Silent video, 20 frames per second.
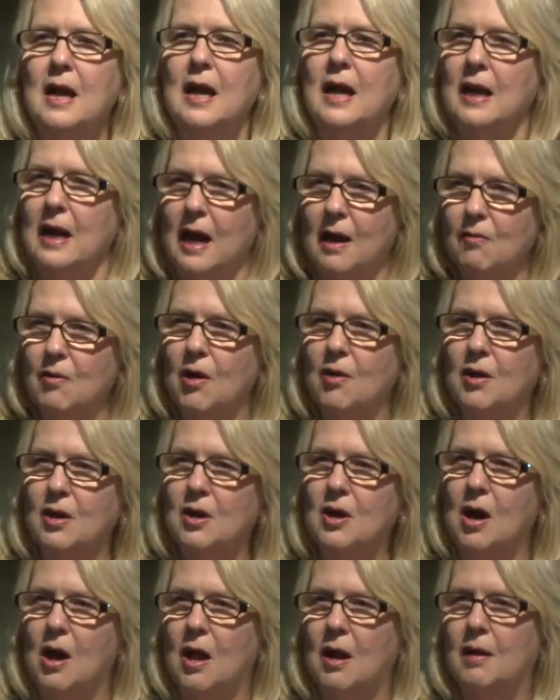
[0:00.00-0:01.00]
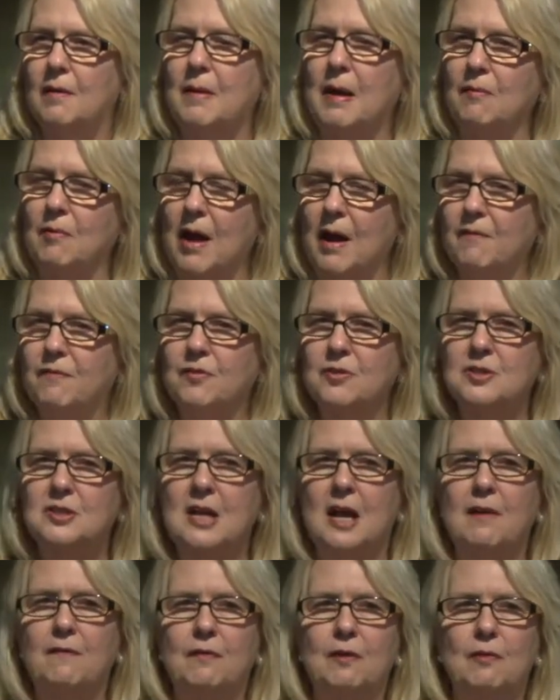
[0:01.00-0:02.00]
And I wrote a column. I write for
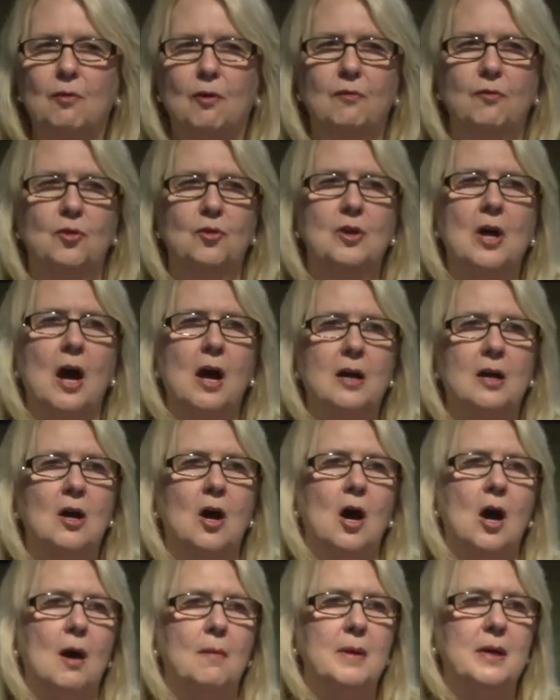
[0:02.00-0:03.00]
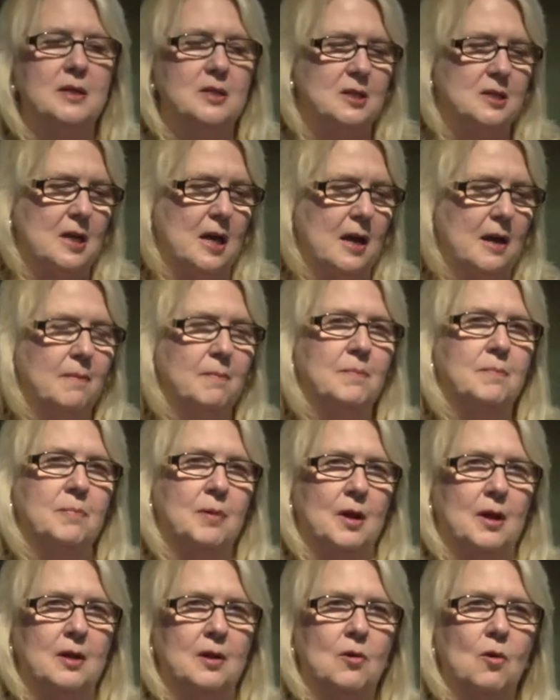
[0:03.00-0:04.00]
safetyreview.com. It's a
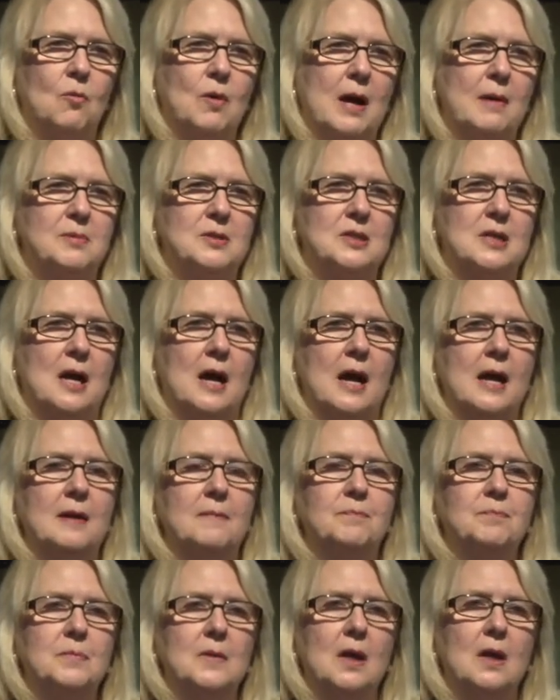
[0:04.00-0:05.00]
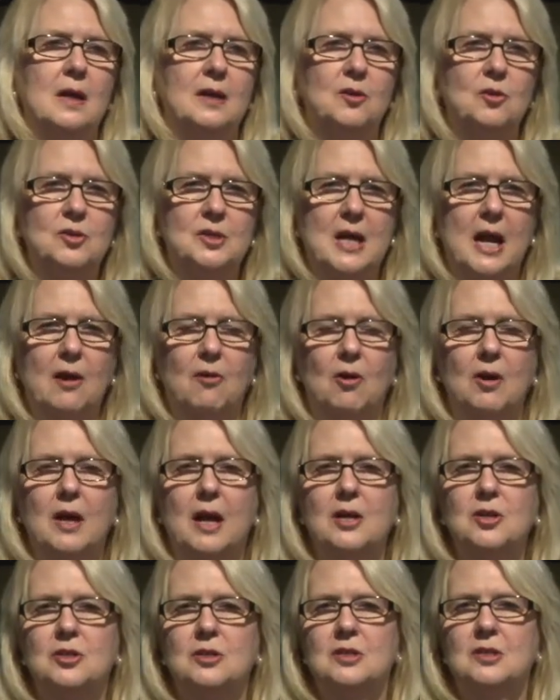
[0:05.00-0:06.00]
political website, news
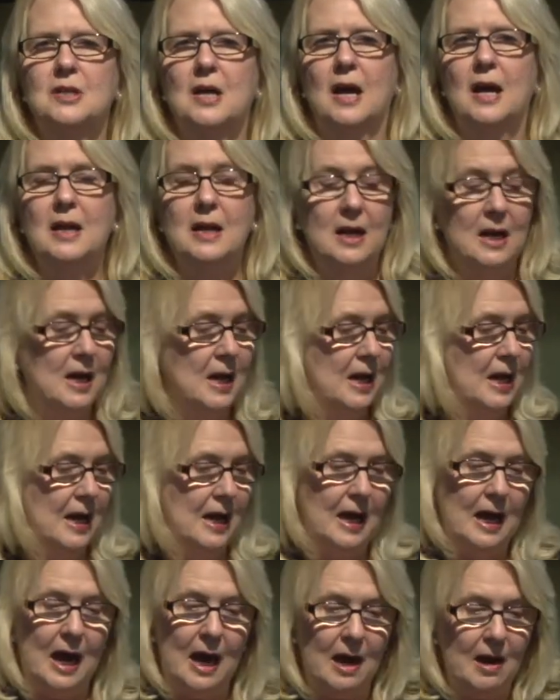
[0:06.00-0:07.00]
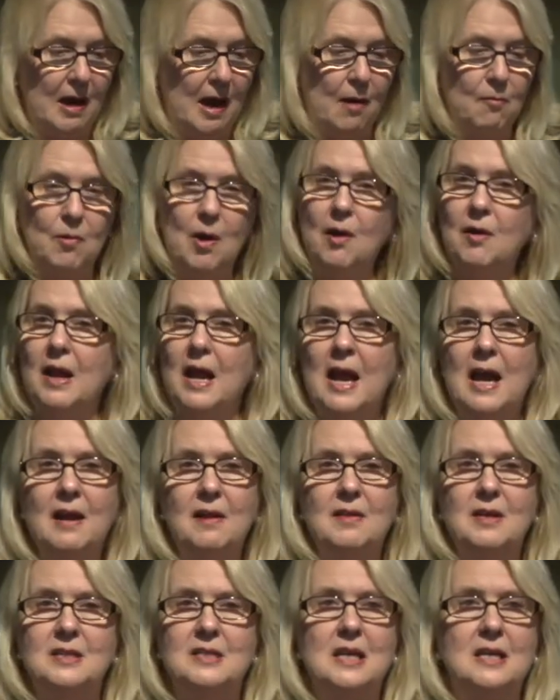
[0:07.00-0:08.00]
aggregation site. I wrote ahead
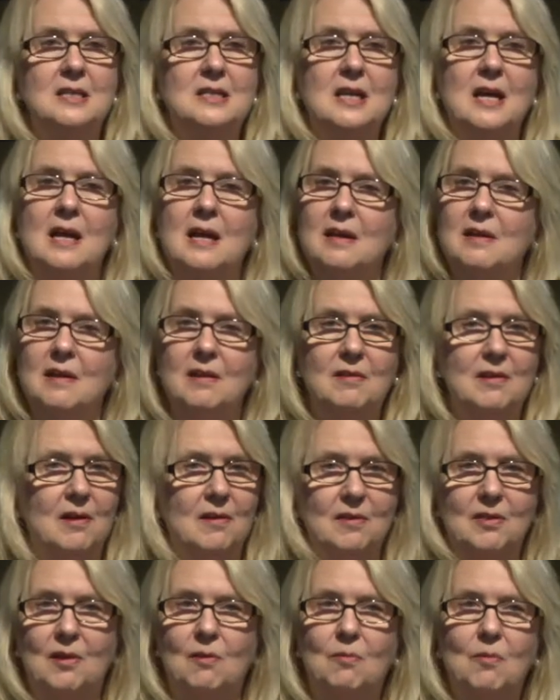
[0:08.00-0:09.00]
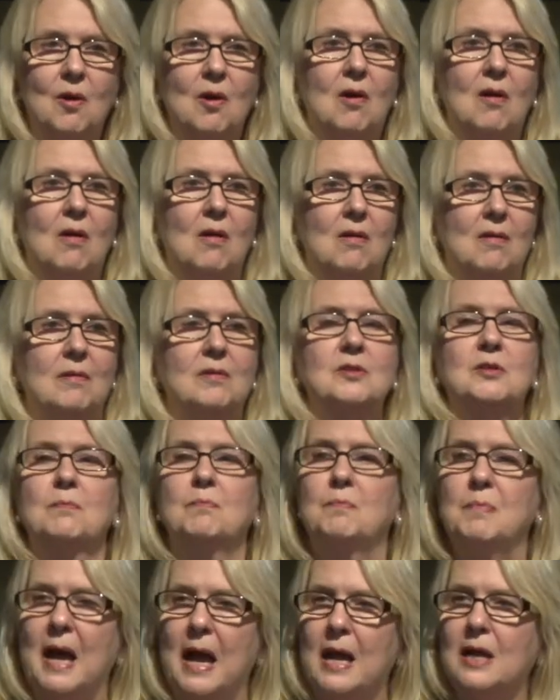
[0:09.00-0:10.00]
of this. I said, they're wrong.
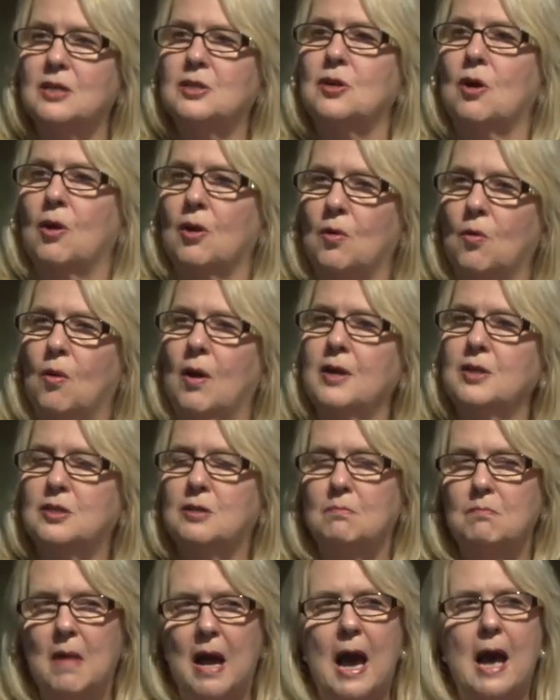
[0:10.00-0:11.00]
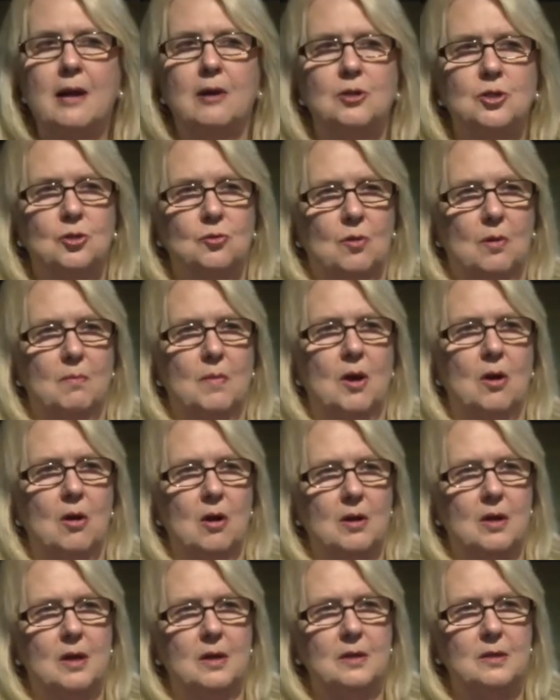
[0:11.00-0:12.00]
Debates are going to matter to
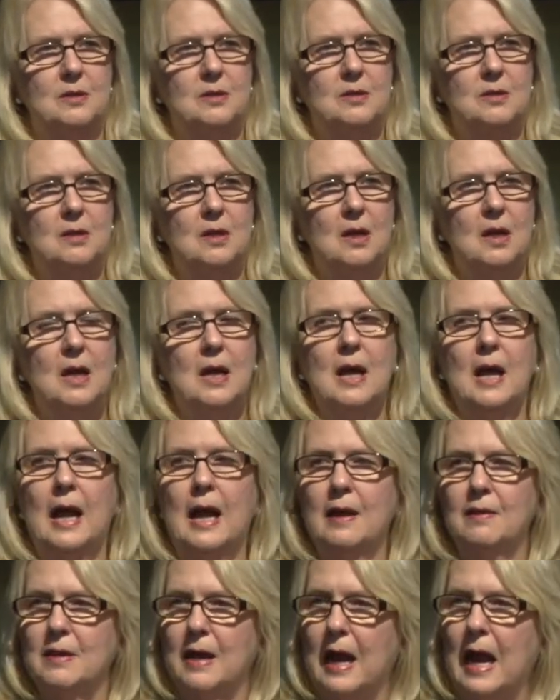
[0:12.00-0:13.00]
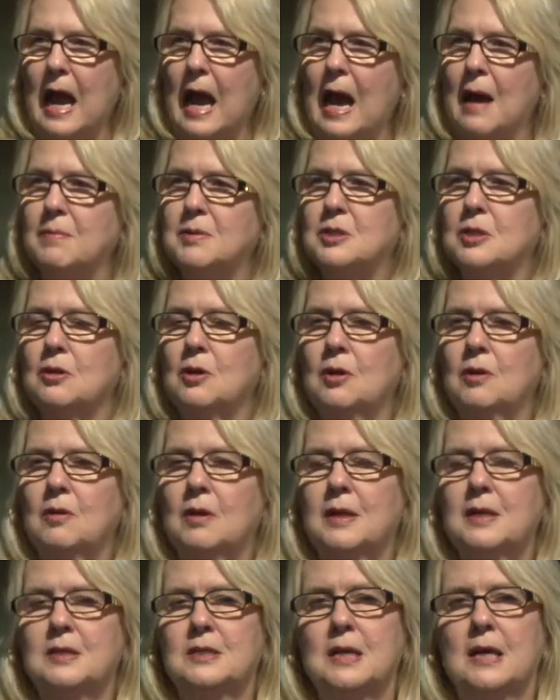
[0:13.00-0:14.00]
Americans. And they
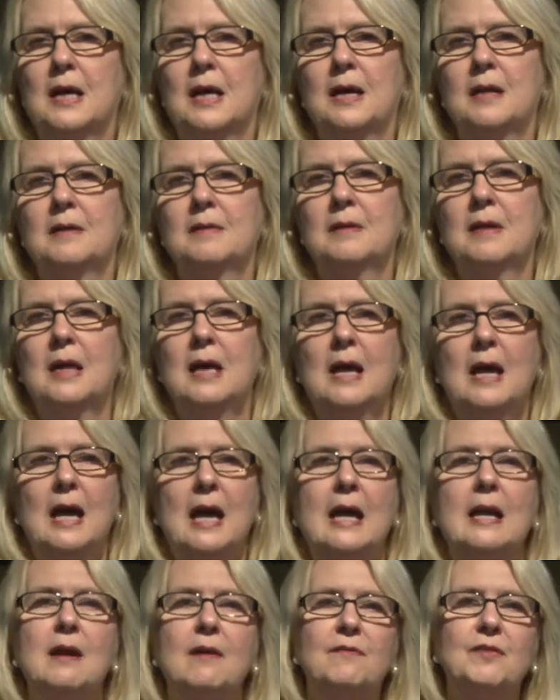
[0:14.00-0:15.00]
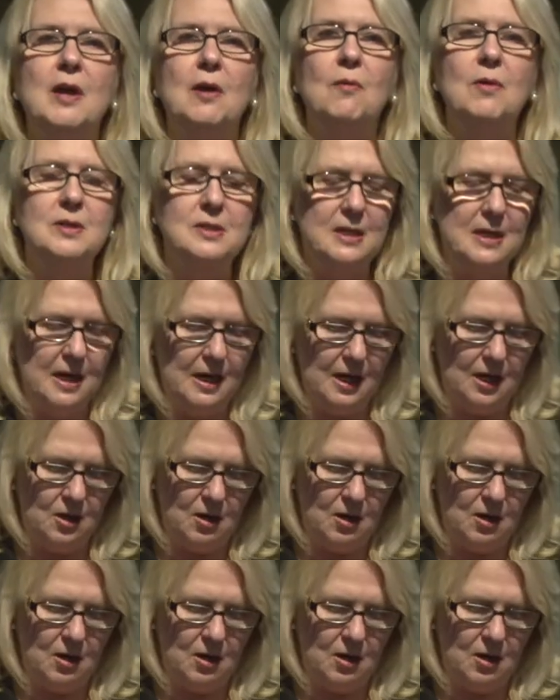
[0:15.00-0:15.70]
absolutely did. And if there was any